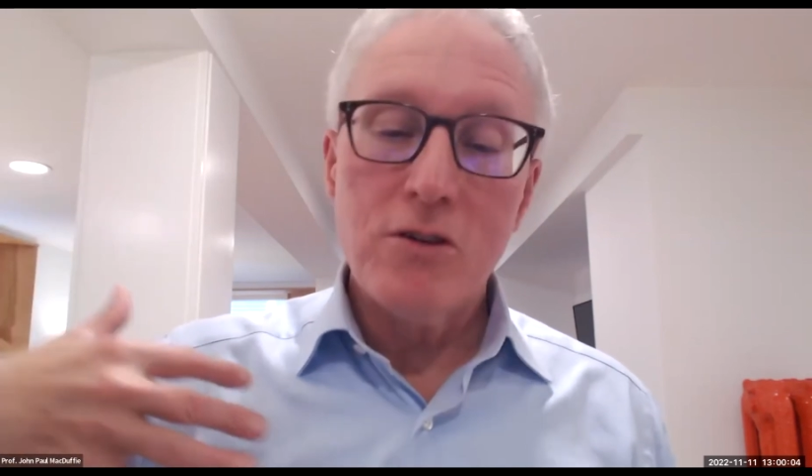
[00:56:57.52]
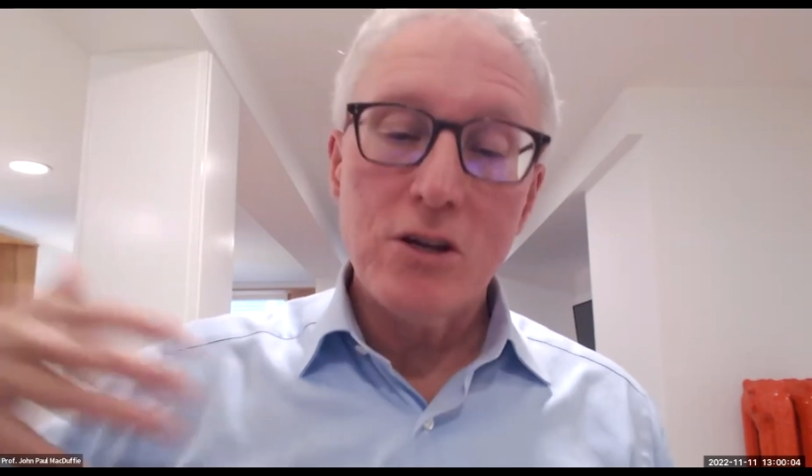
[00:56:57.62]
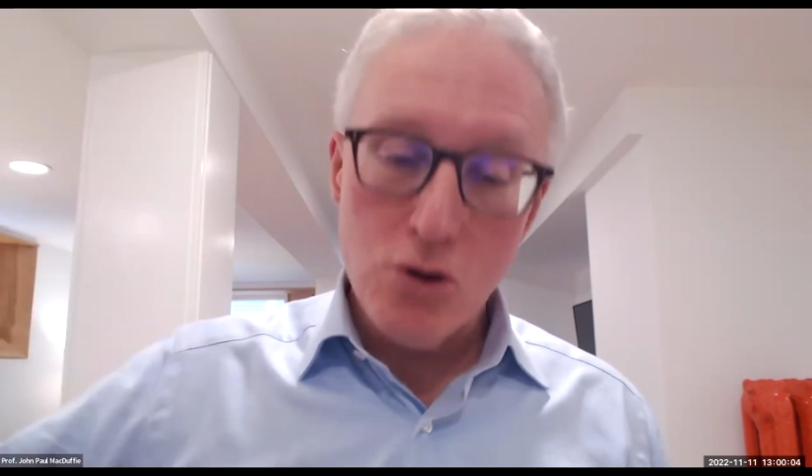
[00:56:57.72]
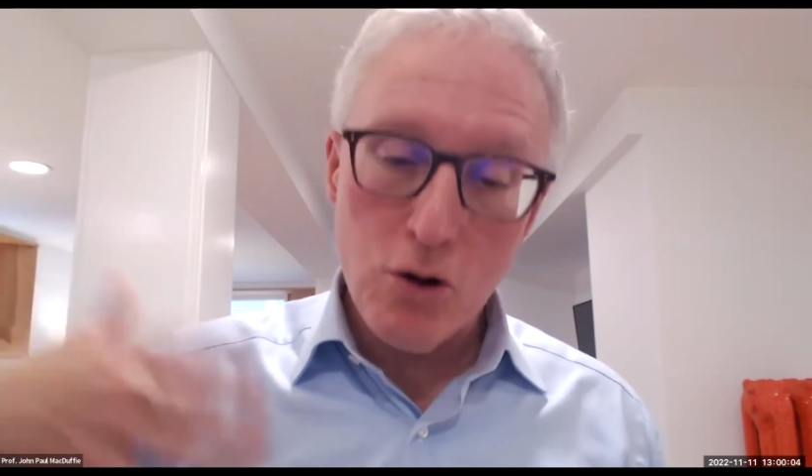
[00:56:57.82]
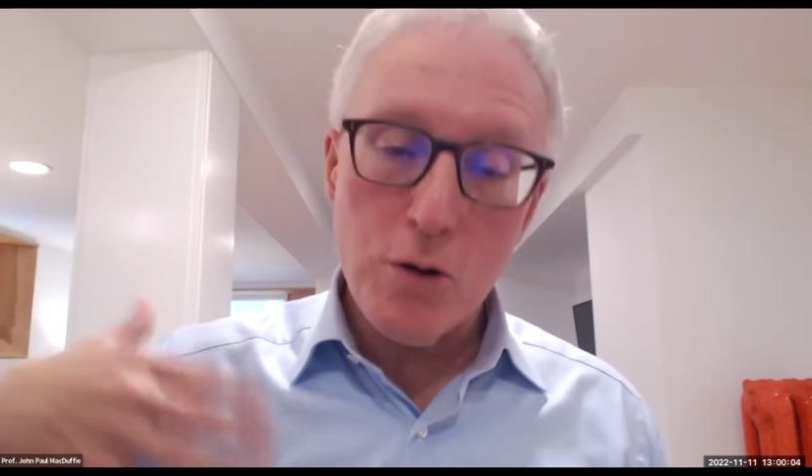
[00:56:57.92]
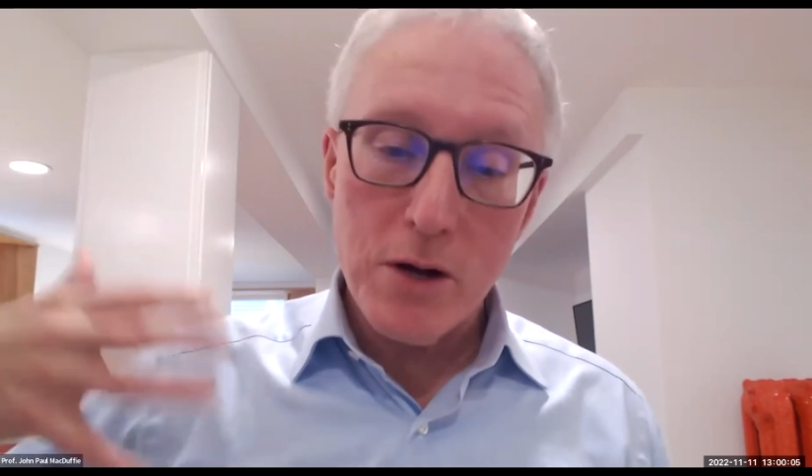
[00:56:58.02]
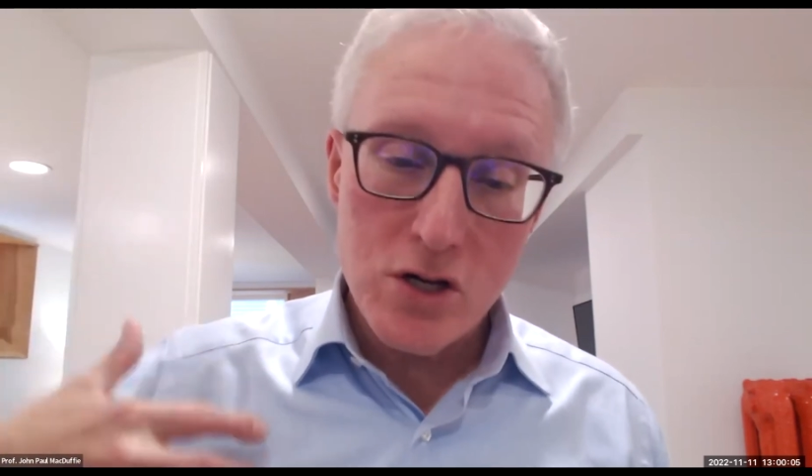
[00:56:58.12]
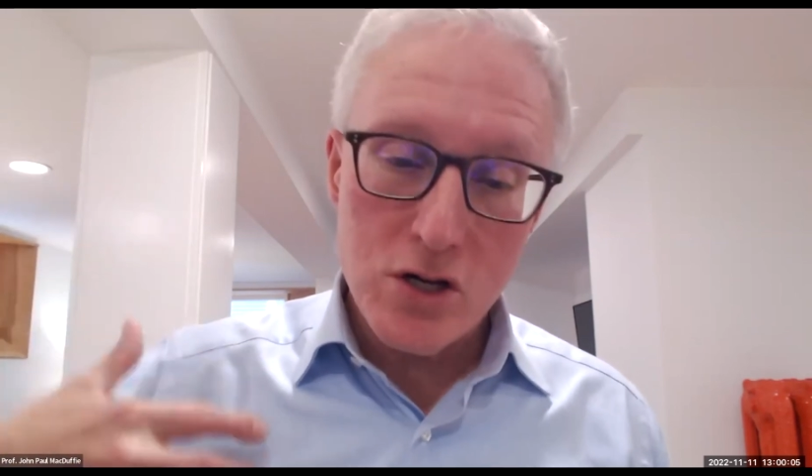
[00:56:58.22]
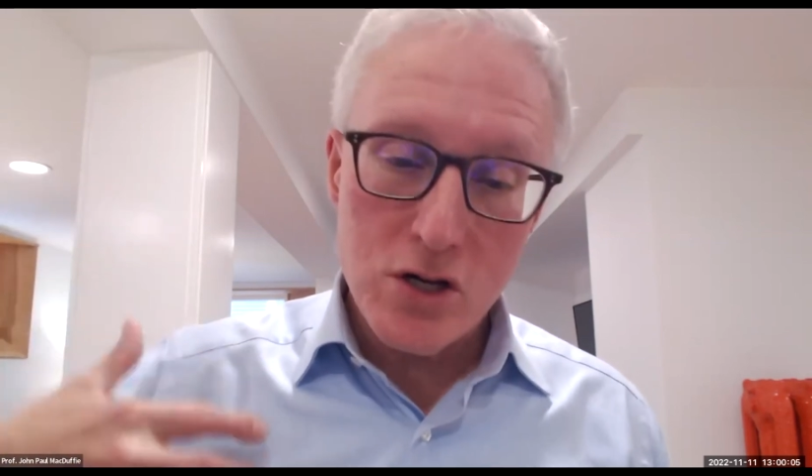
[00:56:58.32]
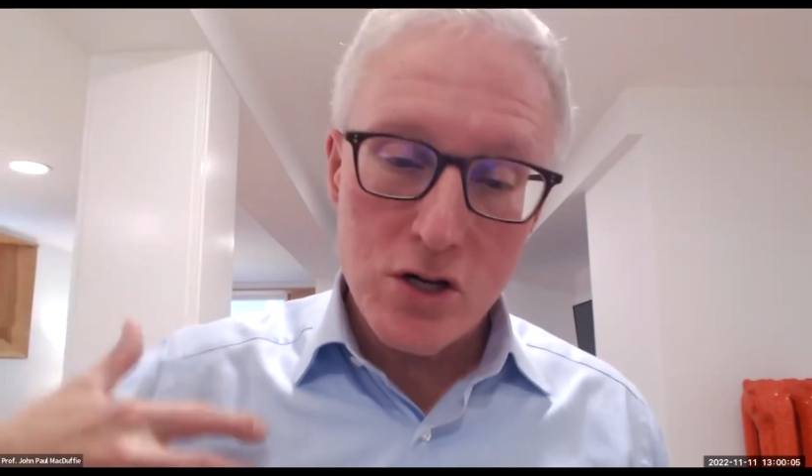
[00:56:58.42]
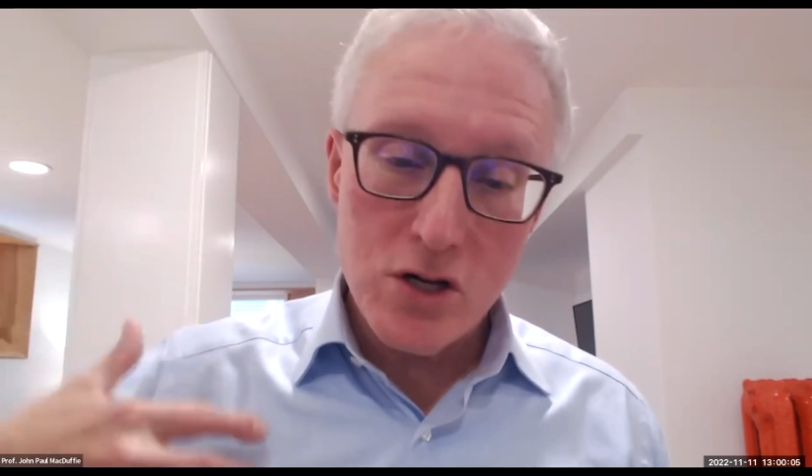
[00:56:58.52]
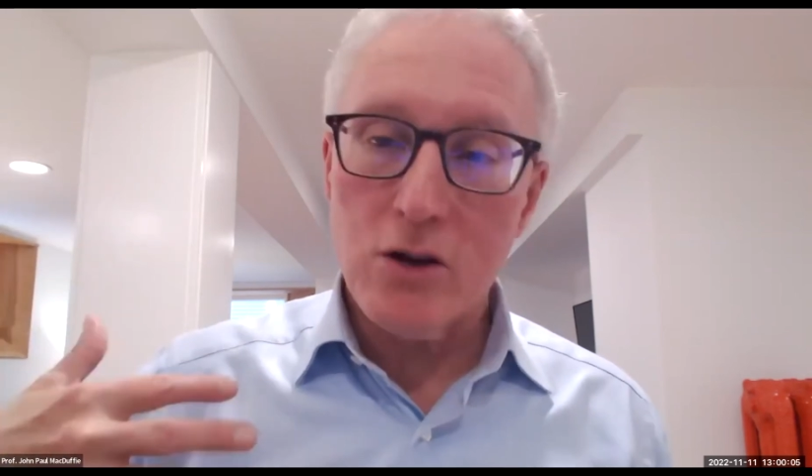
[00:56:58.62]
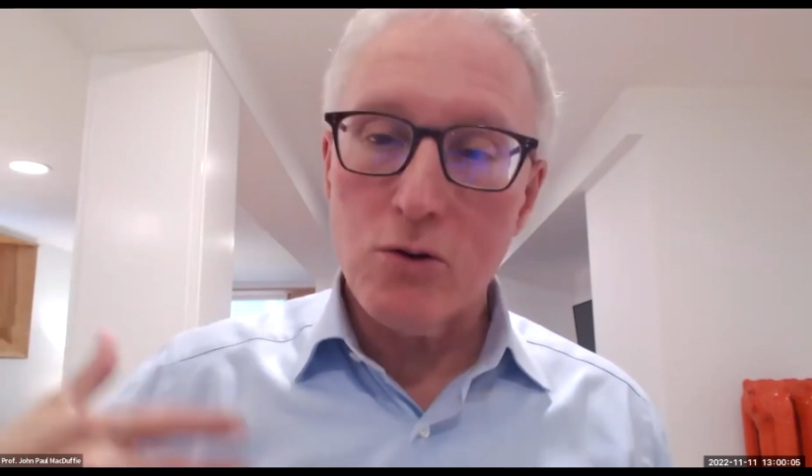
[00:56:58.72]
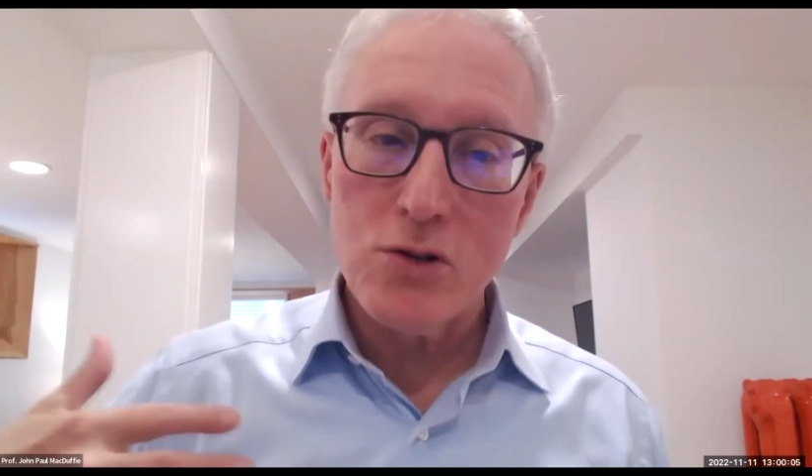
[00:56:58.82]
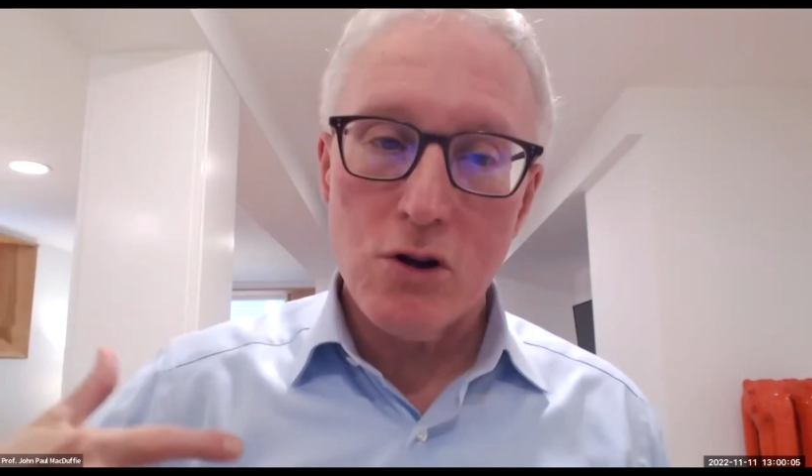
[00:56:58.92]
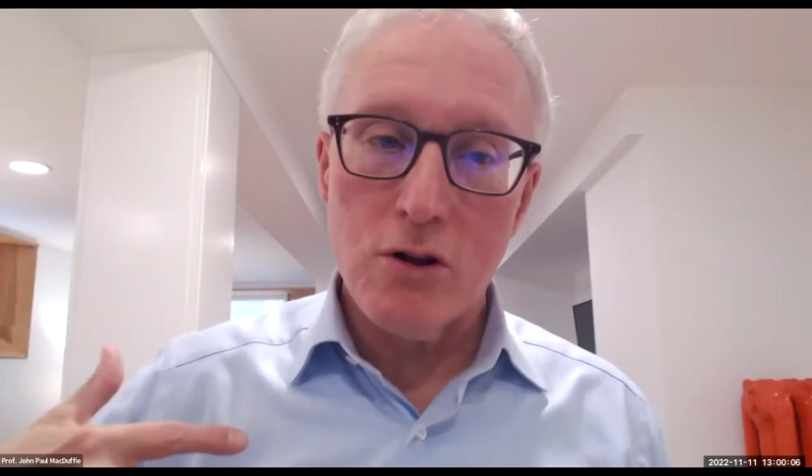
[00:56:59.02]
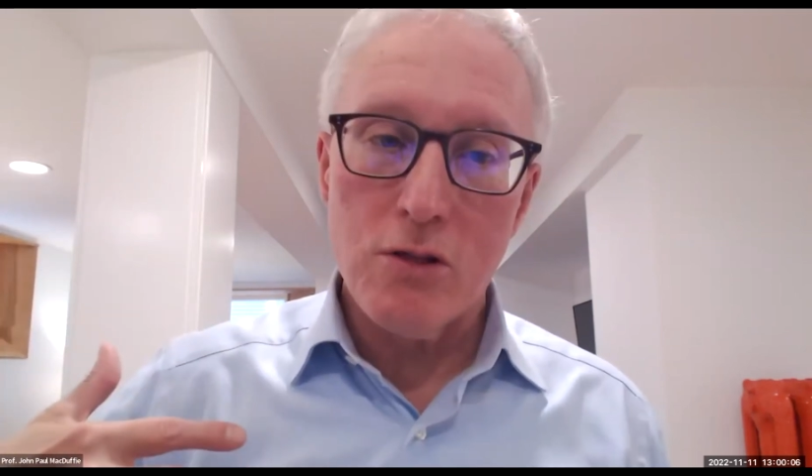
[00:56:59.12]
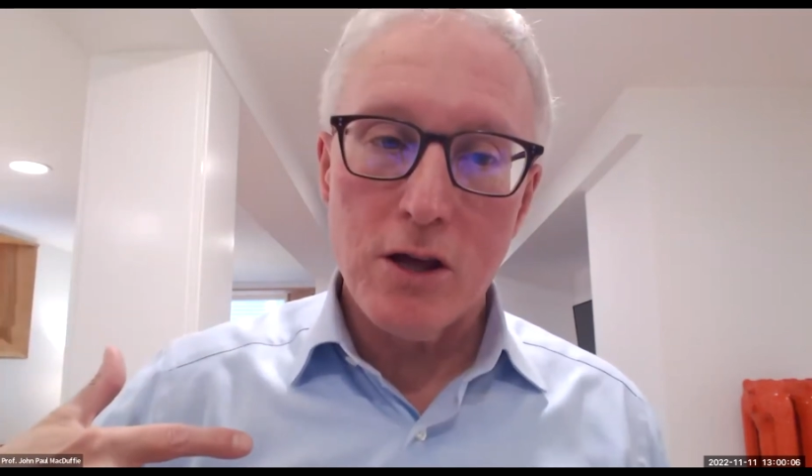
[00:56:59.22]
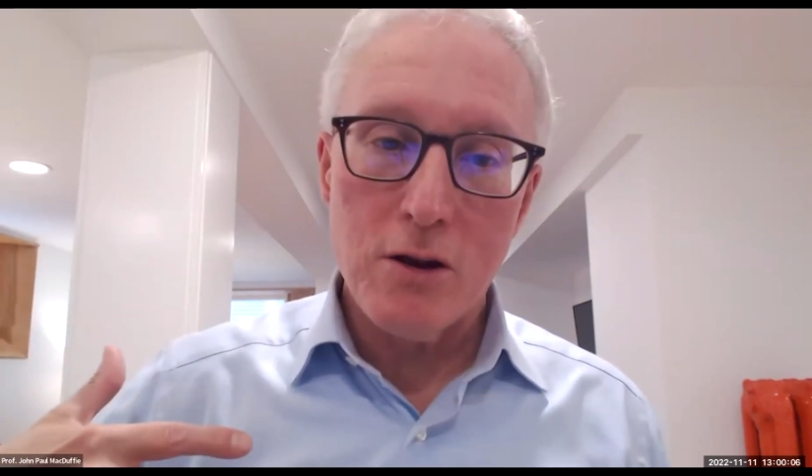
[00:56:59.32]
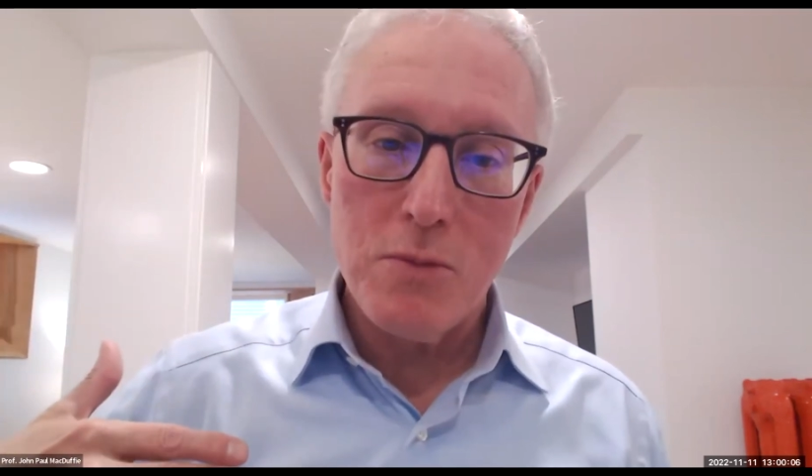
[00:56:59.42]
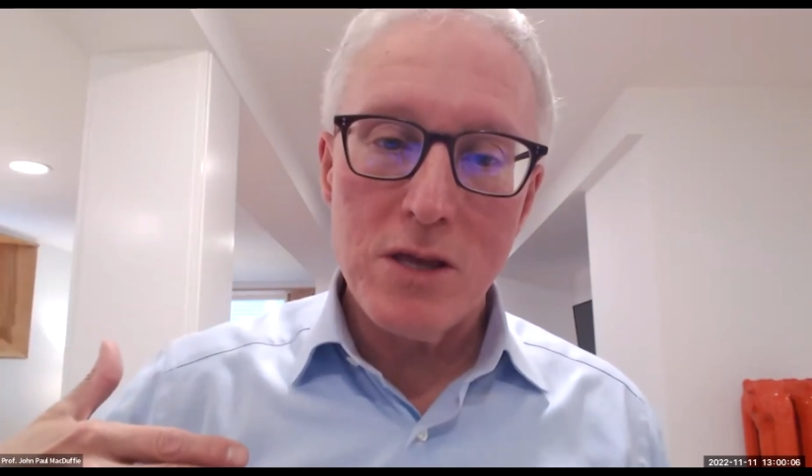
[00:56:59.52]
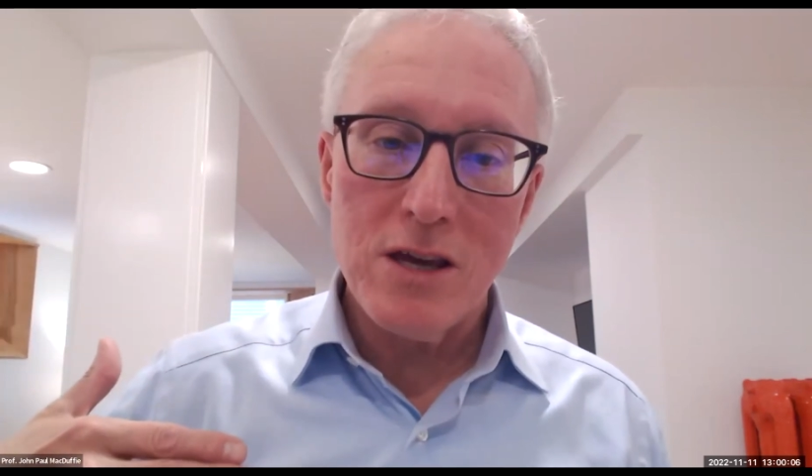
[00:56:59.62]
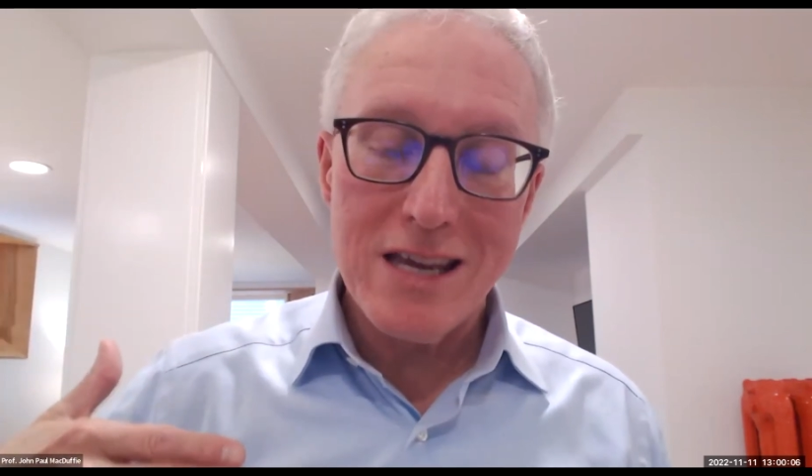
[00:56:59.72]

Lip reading: internal combustion engine vehicles are going to be the